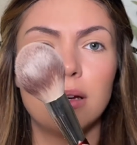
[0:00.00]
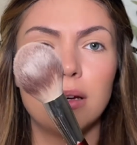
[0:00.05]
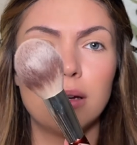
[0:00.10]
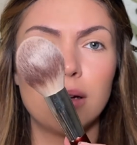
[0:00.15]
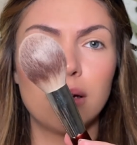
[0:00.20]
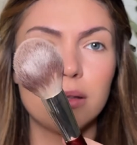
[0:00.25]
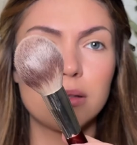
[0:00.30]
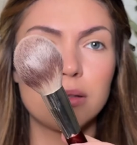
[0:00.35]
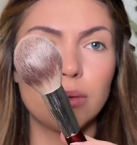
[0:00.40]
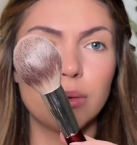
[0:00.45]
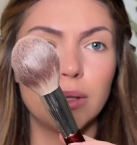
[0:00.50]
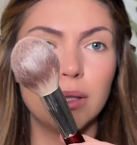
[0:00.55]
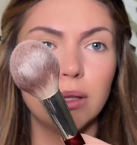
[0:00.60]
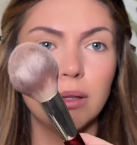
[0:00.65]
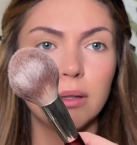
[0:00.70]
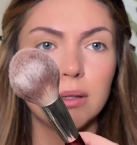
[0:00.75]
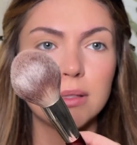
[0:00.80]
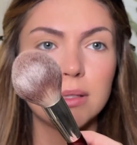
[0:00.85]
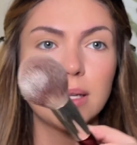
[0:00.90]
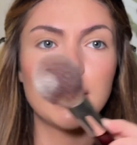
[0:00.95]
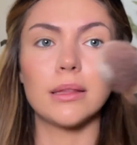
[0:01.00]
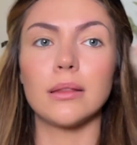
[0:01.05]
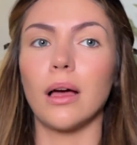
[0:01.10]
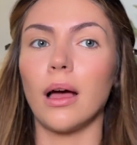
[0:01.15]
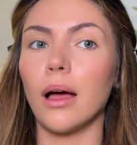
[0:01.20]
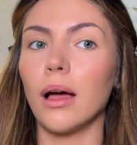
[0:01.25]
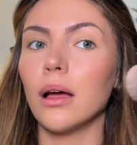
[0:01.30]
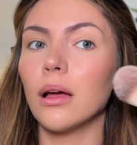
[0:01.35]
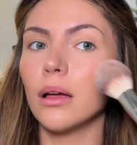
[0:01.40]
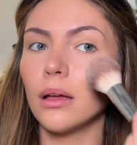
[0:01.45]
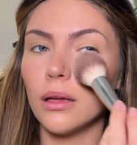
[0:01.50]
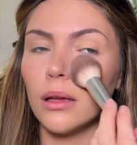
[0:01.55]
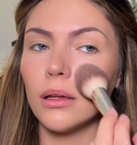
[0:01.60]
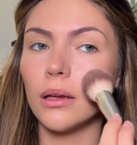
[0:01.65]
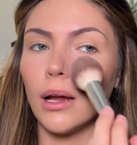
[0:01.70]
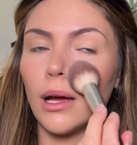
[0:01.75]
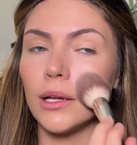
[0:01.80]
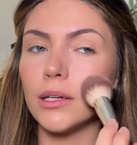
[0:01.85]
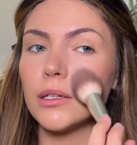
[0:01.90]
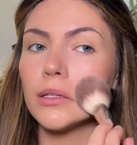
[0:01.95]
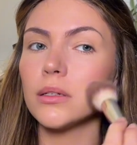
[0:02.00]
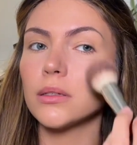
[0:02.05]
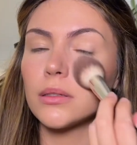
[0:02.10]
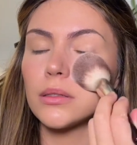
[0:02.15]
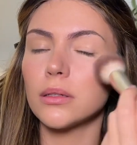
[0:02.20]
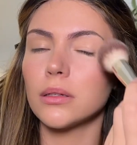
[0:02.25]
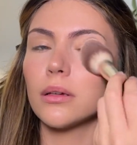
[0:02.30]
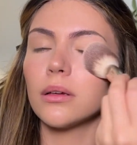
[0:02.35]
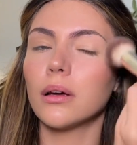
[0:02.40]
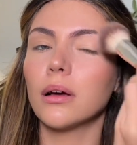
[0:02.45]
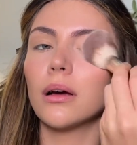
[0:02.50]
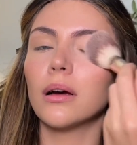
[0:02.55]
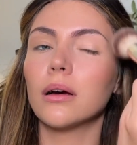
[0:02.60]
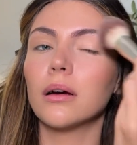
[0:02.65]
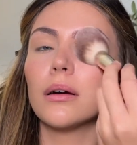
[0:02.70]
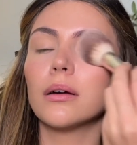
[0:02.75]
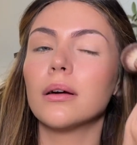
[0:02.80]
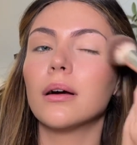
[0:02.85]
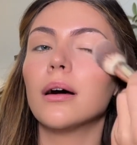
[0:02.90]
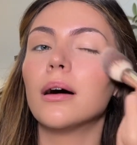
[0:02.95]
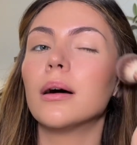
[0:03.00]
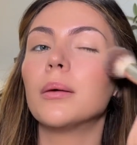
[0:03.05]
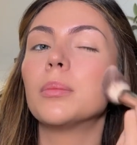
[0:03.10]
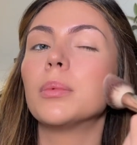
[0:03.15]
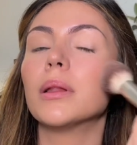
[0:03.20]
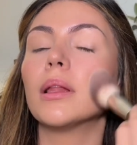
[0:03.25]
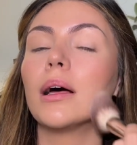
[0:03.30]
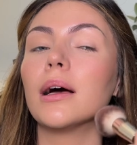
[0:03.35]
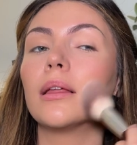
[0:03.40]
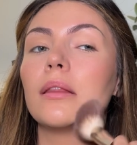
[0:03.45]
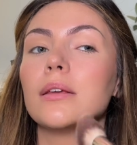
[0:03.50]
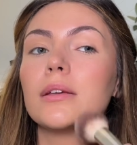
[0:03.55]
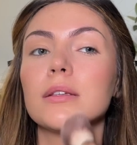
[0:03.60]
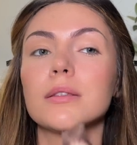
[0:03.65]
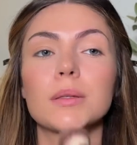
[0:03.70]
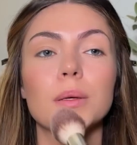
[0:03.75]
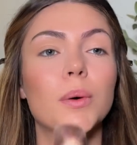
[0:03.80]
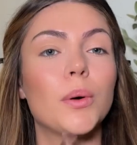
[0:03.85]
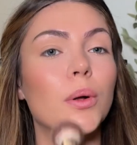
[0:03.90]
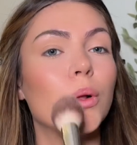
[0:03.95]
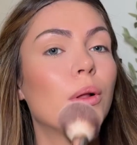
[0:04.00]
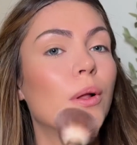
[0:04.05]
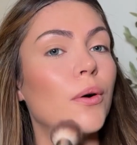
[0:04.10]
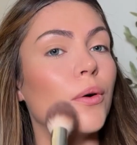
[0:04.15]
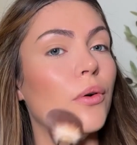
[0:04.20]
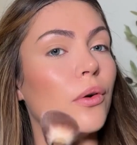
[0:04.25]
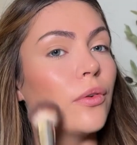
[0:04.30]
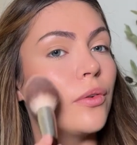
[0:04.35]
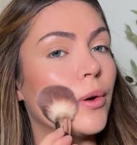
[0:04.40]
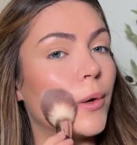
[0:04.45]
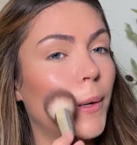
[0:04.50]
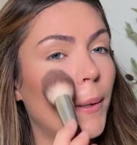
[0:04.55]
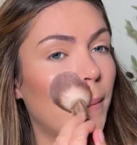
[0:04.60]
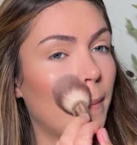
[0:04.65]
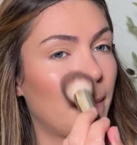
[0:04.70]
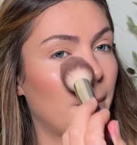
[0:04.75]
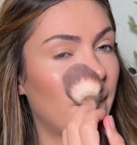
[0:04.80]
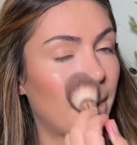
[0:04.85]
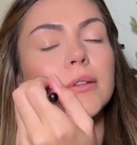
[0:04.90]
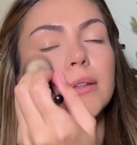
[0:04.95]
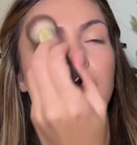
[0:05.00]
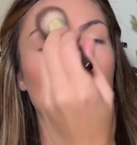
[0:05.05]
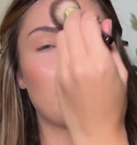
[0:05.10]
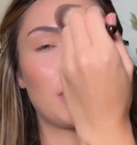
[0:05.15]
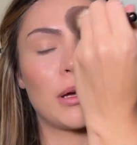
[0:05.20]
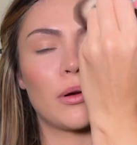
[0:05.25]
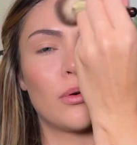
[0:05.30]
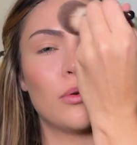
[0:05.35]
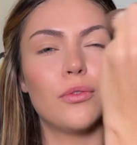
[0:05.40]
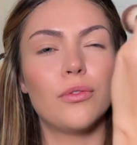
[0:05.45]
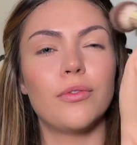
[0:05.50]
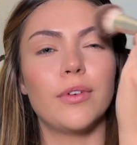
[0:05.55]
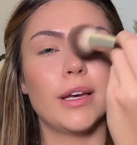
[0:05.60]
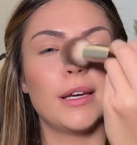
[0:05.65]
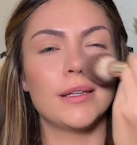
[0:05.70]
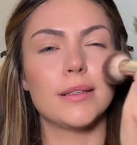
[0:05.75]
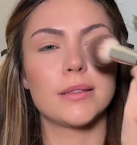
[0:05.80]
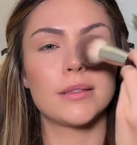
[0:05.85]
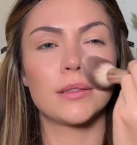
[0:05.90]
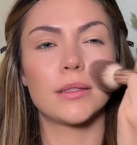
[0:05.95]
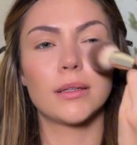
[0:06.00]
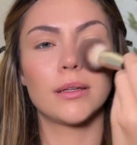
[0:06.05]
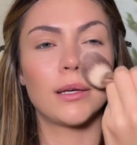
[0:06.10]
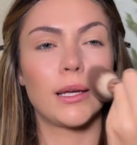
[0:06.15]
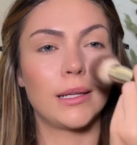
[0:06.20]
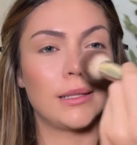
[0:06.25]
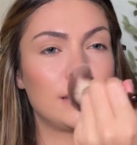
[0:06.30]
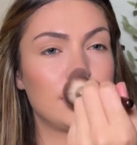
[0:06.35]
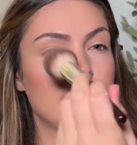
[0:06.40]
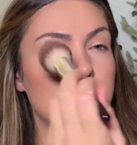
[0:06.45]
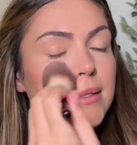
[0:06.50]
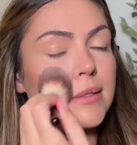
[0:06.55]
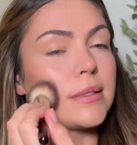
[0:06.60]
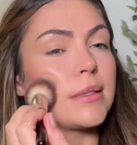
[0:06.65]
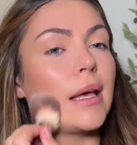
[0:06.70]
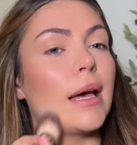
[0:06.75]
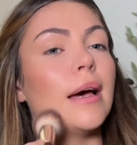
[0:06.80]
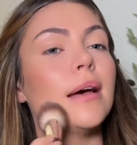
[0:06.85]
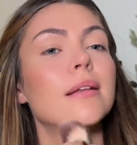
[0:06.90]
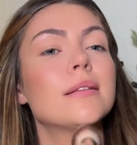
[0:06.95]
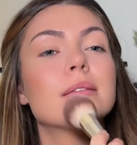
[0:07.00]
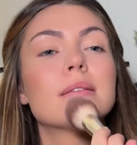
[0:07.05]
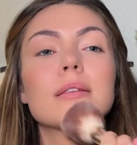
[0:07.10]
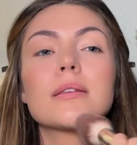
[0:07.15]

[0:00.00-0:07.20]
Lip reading: so it looks like that, and I just apply this all over so that my whole face can set.